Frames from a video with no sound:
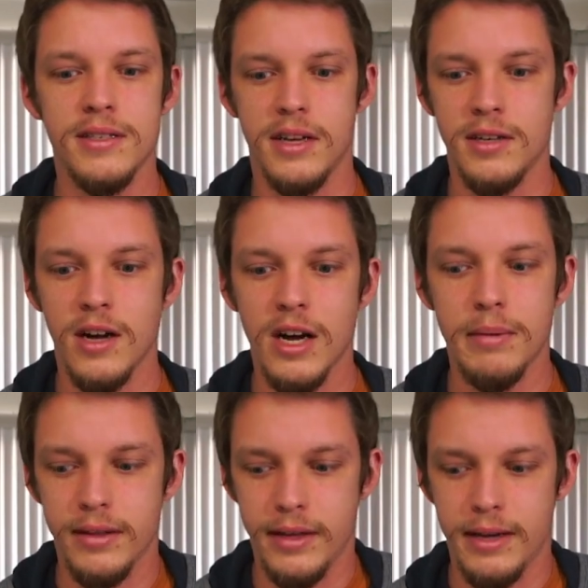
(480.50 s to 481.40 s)
it's like talk
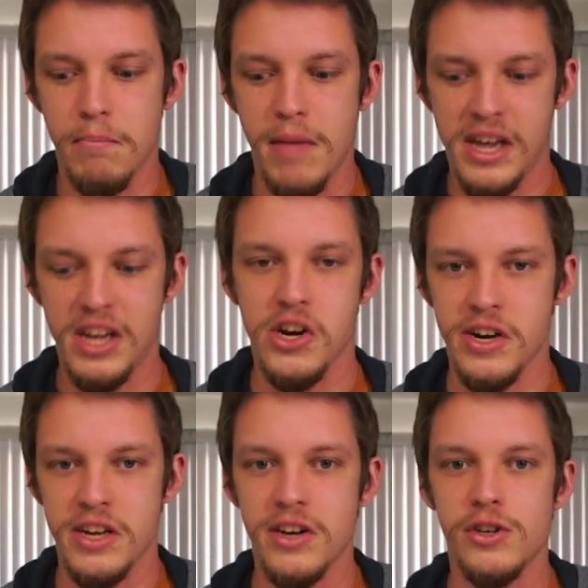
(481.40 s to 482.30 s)
about like making
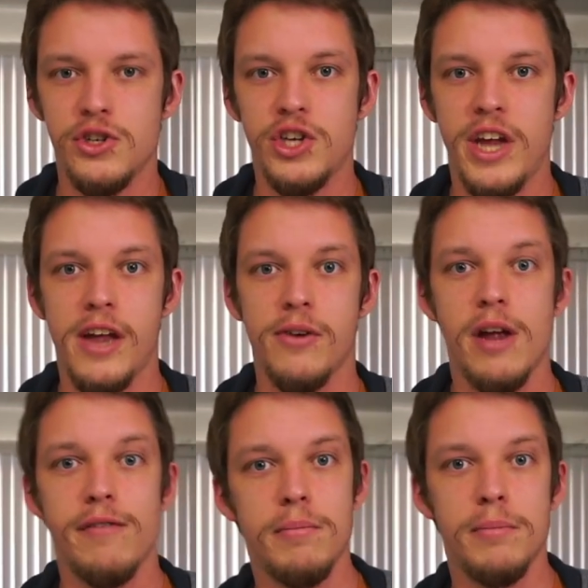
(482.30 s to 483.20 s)
your innards shake,
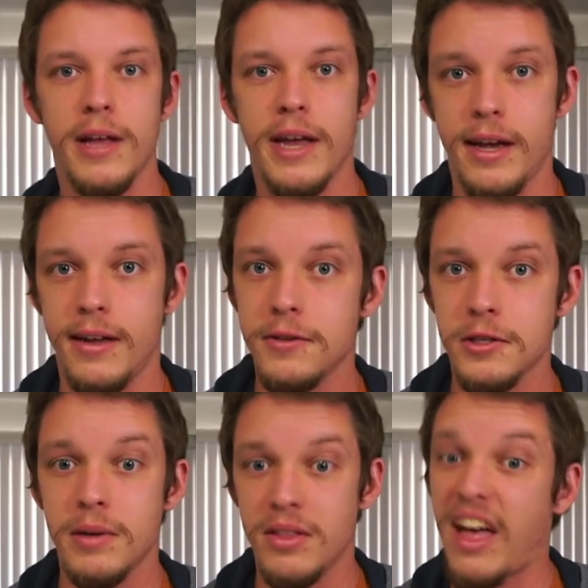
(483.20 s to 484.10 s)
right, from playing an
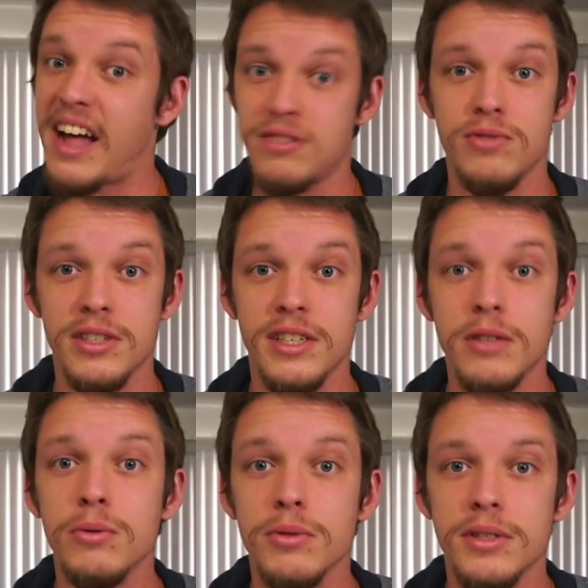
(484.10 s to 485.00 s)
instrument. That's
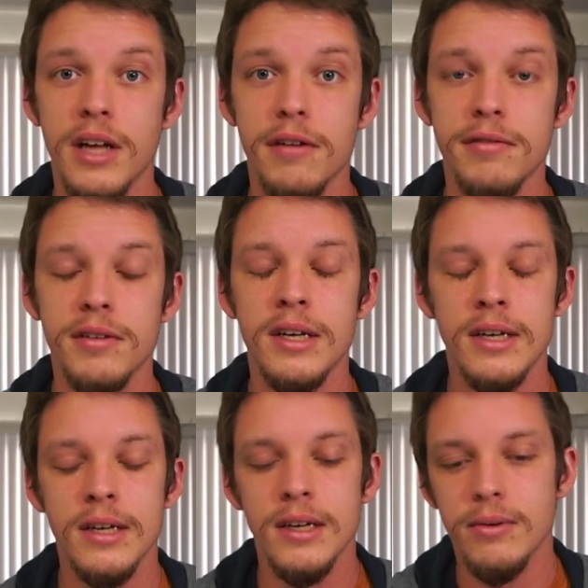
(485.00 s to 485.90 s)
really cool stuff,
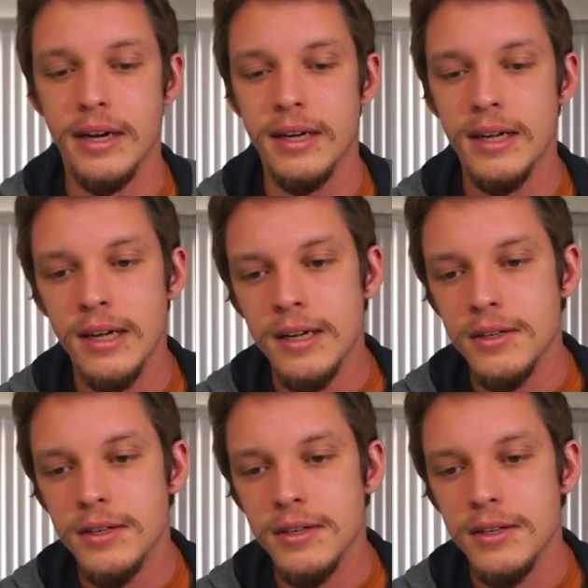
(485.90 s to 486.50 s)
right?